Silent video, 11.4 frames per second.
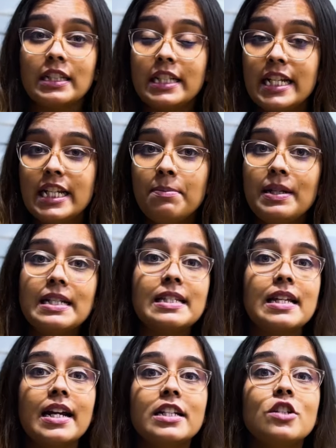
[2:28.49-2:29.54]
the TDP
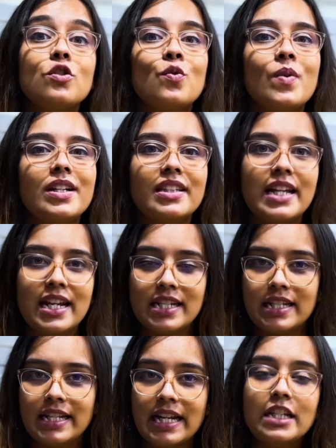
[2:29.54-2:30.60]
decided to quit the
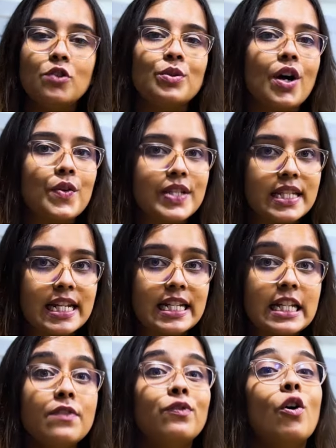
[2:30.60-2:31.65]
NDA in 2018